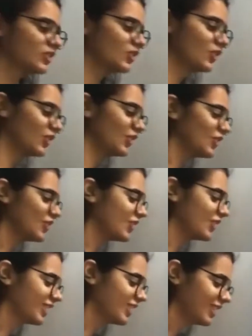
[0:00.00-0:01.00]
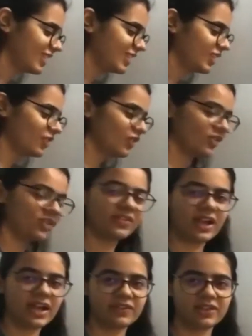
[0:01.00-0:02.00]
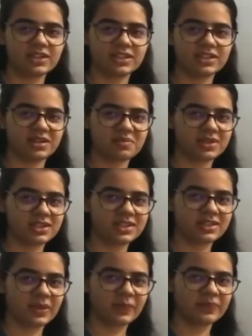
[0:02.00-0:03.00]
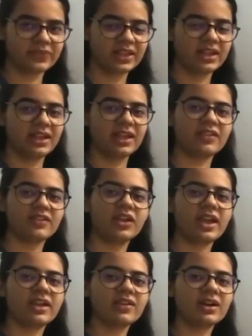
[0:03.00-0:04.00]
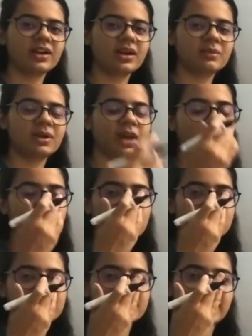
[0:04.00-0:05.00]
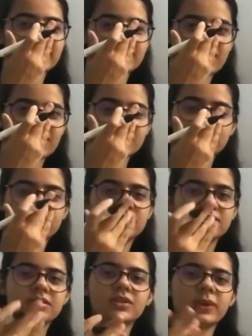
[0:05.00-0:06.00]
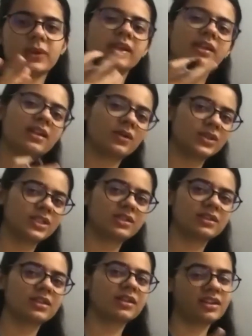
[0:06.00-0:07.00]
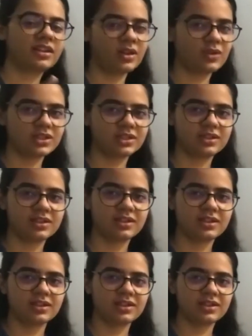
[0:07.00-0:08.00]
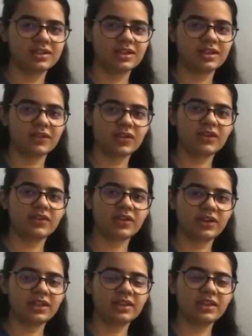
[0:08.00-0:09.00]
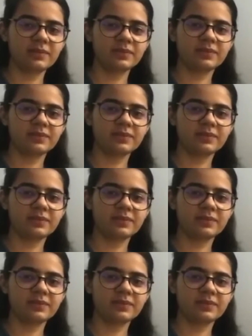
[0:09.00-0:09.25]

So you don't know 5-digit numbers. Have you ever lost 10,000, 20,000, 30,000? Have you ever read them?